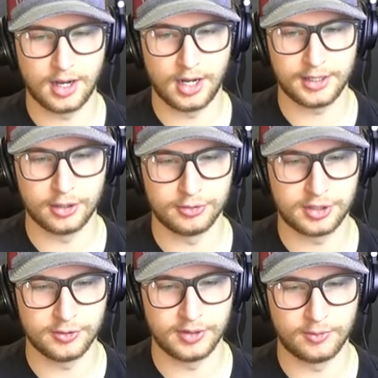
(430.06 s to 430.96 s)
hot,
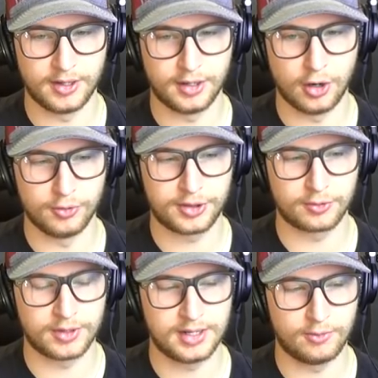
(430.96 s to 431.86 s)
02 and 1,
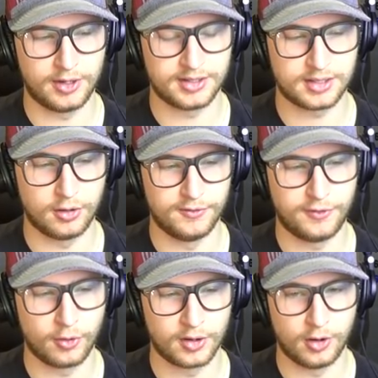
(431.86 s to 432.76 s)
03 and 1,
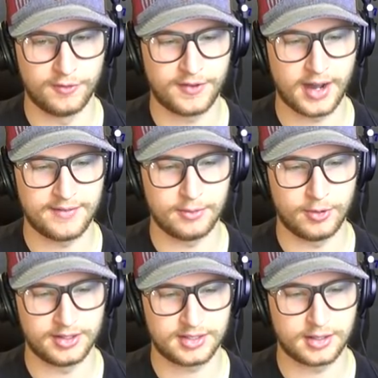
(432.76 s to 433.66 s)
04, 05
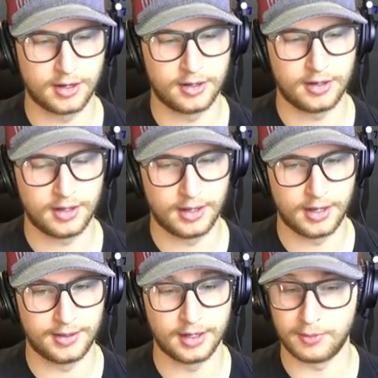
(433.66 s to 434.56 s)
and 1 start.
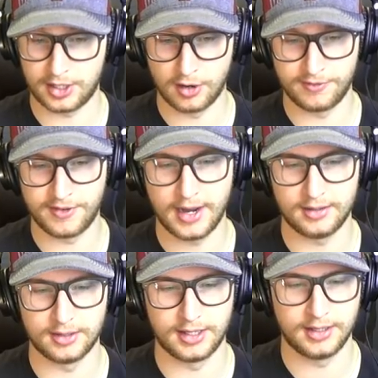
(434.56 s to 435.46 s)
Uh, there we go,
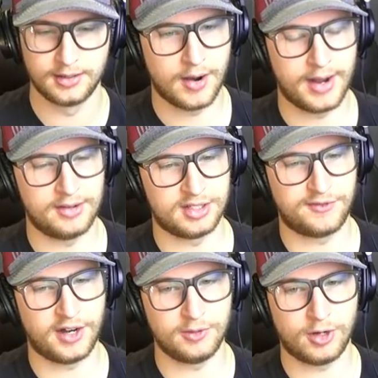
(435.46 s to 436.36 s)
finally. All right, it was
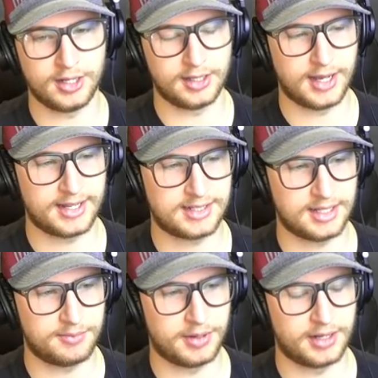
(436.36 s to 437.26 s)
fun while it
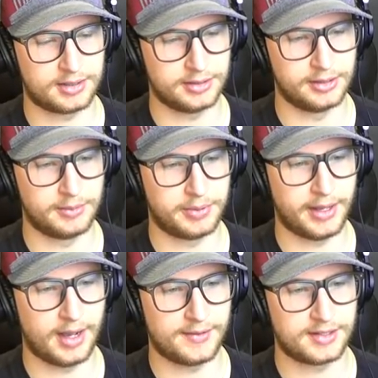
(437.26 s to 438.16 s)
lasted, but clearly
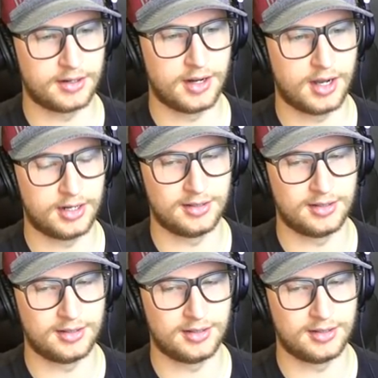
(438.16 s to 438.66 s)
playoffs are not.